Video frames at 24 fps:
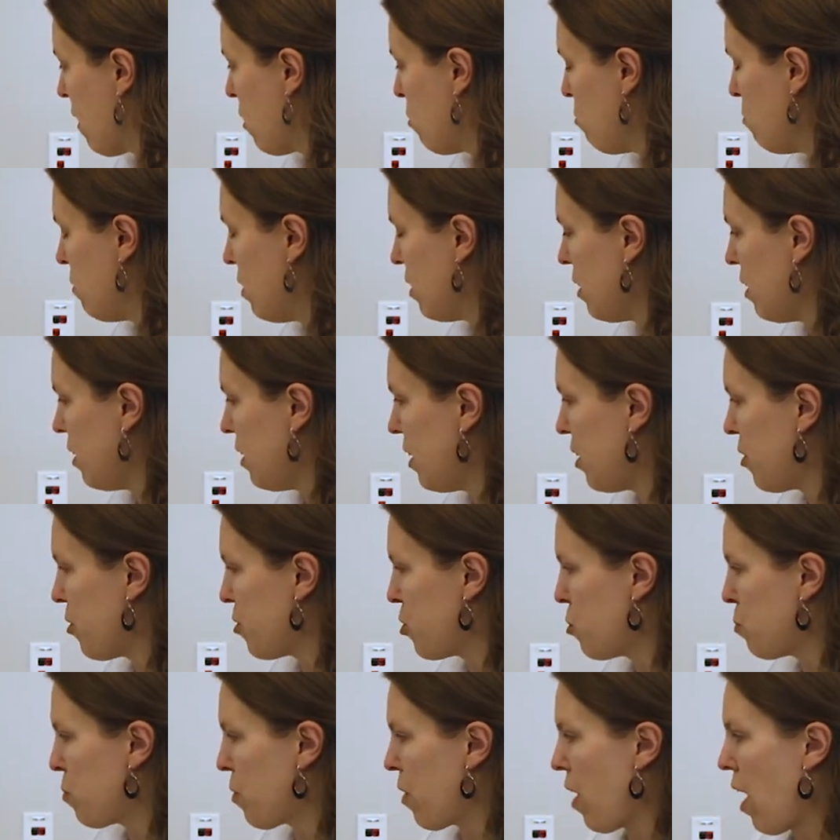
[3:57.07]

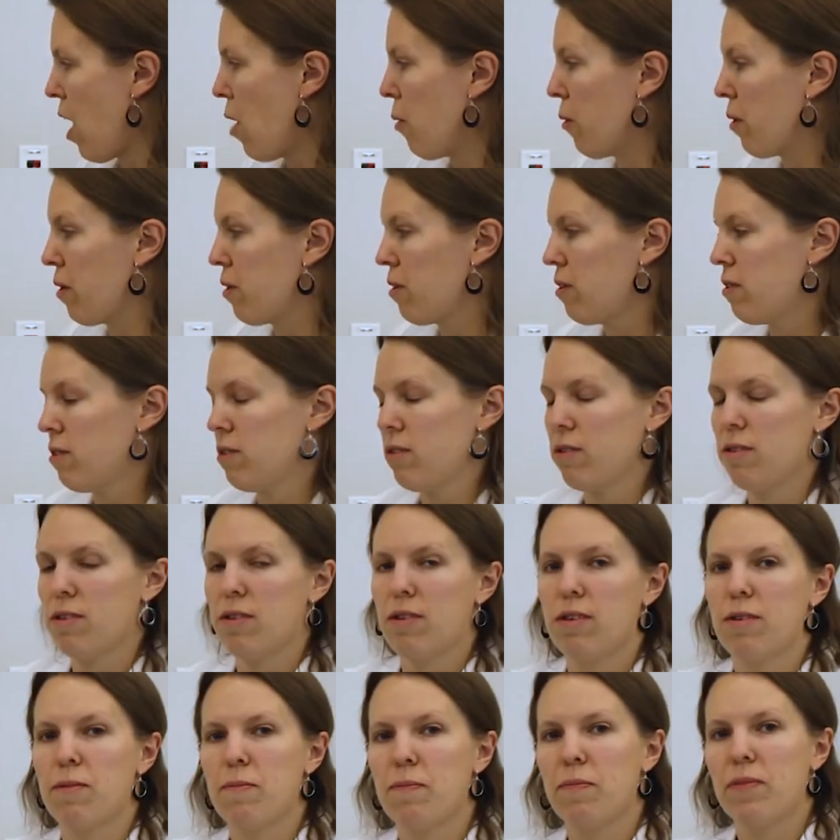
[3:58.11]
milliliters per hour.
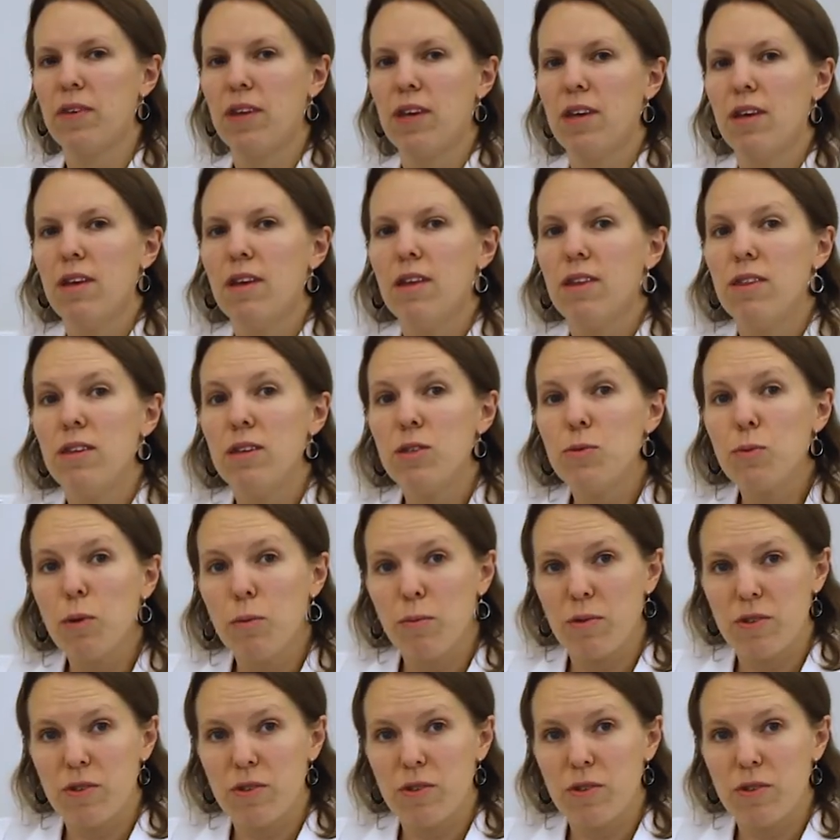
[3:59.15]
This will